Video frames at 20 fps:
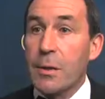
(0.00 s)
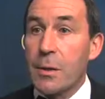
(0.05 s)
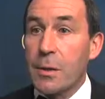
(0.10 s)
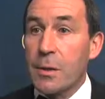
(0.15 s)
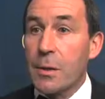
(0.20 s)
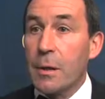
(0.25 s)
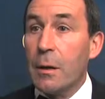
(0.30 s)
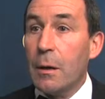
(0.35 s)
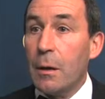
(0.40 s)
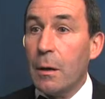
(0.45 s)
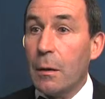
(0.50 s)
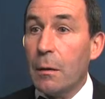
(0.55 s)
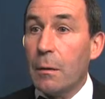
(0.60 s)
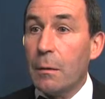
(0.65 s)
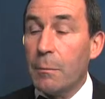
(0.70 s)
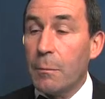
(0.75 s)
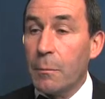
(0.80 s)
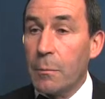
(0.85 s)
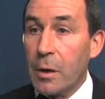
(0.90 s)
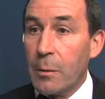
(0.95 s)
and scale
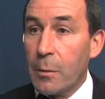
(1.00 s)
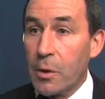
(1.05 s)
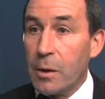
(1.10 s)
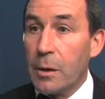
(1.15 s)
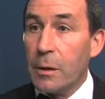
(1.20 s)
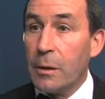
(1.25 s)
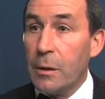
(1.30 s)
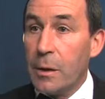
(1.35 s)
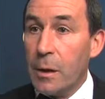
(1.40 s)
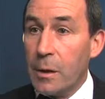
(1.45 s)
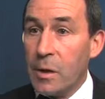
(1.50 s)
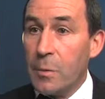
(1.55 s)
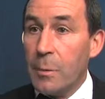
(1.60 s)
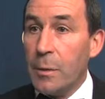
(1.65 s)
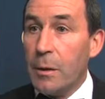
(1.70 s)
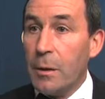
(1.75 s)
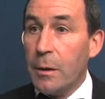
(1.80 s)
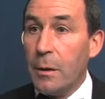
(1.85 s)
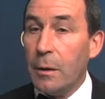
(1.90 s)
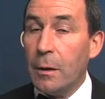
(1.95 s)
pretty much like the E S
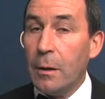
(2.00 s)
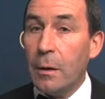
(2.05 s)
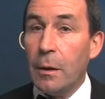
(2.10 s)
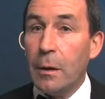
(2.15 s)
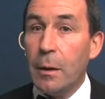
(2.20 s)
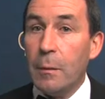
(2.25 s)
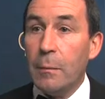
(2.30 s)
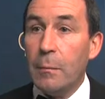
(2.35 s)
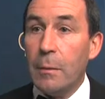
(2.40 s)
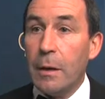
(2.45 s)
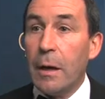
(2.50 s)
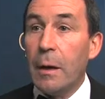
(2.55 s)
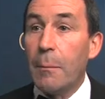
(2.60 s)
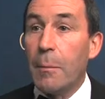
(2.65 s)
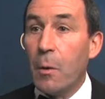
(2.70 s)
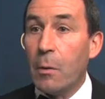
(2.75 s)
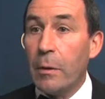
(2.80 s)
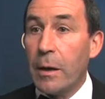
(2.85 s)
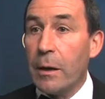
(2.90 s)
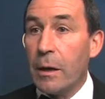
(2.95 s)
B um, in
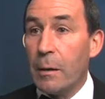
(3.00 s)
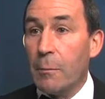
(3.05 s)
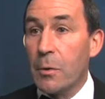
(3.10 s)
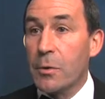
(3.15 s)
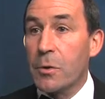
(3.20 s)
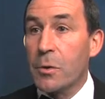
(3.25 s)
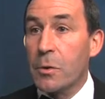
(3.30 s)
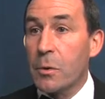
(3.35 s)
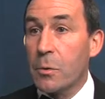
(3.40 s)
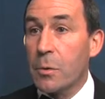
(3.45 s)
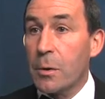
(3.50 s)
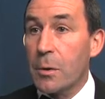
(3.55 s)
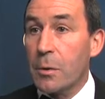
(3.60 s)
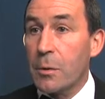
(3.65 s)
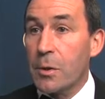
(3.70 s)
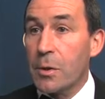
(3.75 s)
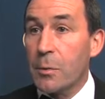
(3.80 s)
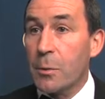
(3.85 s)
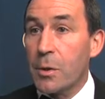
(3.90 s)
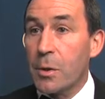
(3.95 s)
about eighteen months or two
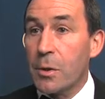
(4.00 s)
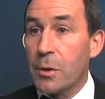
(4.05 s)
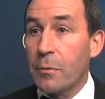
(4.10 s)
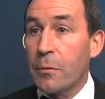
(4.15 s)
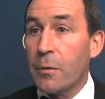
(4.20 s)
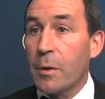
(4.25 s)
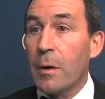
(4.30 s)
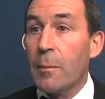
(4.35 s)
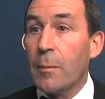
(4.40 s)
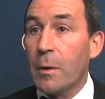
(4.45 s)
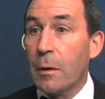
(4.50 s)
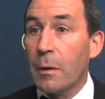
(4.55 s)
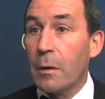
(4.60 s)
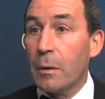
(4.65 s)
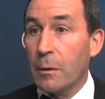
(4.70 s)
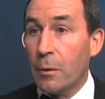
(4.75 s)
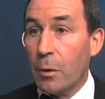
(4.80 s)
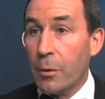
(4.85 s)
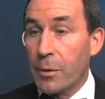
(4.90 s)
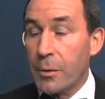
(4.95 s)
years, which is a phenomenal
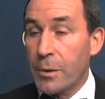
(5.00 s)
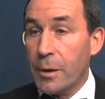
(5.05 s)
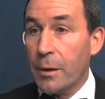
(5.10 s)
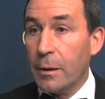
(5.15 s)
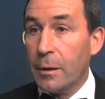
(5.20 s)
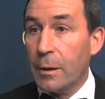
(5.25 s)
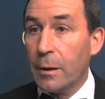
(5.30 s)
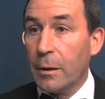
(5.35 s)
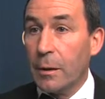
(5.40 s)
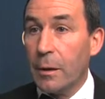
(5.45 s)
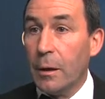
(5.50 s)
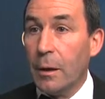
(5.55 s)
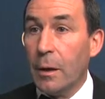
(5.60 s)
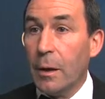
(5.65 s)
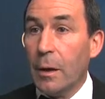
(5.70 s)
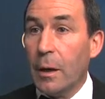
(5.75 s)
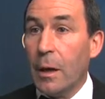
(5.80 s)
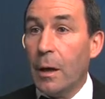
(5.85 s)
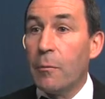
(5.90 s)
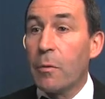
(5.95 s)
undertaking,
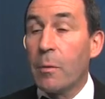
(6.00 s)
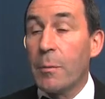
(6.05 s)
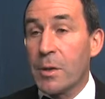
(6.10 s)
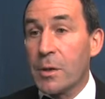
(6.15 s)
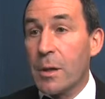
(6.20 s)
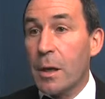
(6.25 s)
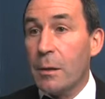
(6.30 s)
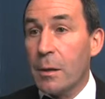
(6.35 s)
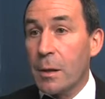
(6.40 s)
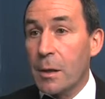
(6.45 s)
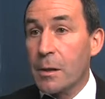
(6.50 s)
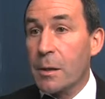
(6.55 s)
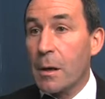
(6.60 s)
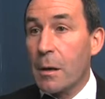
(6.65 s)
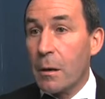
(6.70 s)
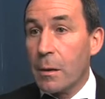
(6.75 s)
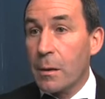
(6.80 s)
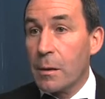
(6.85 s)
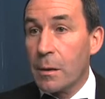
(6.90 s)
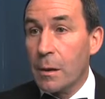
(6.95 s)
and um, from a standing
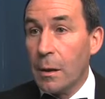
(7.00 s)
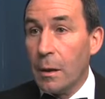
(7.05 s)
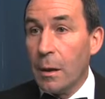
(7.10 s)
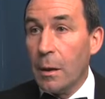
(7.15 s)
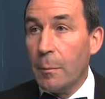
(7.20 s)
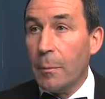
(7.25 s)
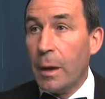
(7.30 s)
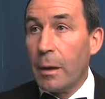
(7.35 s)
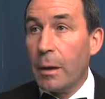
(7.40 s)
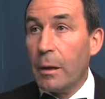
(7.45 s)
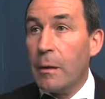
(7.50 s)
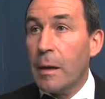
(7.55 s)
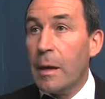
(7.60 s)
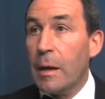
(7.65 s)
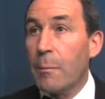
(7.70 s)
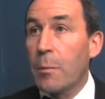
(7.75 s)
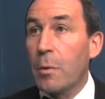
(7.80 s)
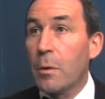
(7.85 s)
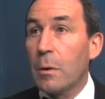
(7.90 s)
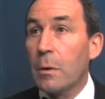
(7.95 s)
start. Back in
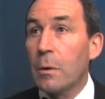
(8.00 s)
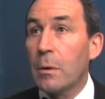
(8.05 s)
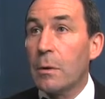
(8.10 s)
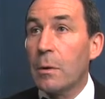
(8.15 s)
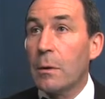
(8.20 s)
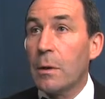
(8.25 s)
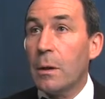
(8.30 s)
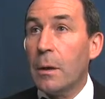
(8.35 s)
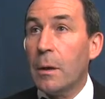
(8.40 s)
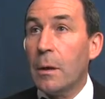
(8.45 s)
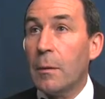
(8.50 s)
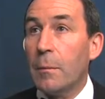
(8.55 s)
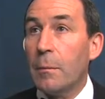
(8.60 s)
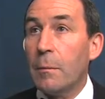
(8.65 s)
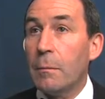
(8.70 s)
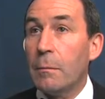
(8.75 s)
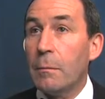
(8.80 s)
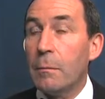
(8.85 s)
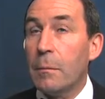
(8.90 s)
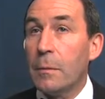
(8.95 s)
April
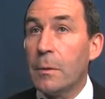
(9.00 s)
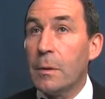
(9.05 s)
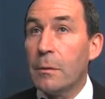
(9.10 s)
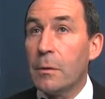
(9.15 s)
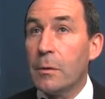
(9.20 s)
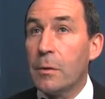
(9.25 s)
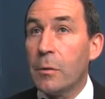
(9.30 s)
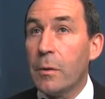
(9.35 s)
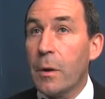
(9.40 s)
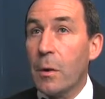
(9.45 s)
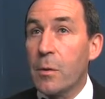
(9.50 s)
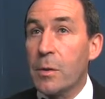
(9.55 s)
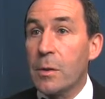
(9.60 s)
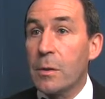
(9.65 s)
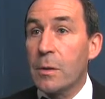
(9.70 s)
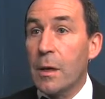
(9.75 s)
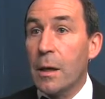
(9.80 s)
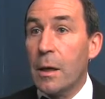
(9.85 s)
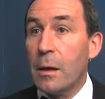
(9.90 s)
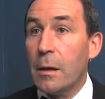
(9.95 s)
um, two thousand
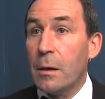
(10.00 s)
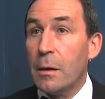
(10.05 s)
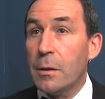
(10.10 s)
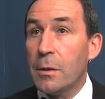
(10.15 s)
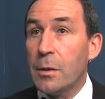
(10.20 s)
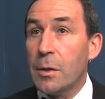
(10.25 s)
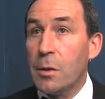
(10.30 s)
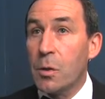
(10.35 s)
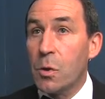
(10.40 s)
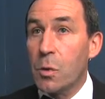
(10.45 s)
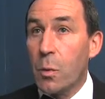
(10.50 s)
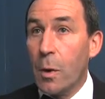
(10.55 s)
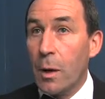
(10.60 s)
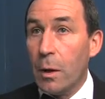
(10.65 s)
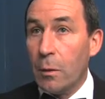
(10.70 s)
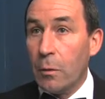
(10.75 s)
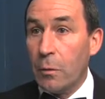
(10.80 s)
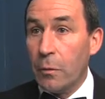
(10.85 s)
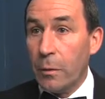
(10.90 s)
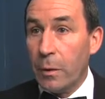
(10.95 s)

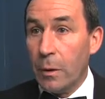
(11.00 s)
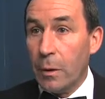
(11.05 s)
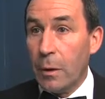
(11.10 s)
twelve,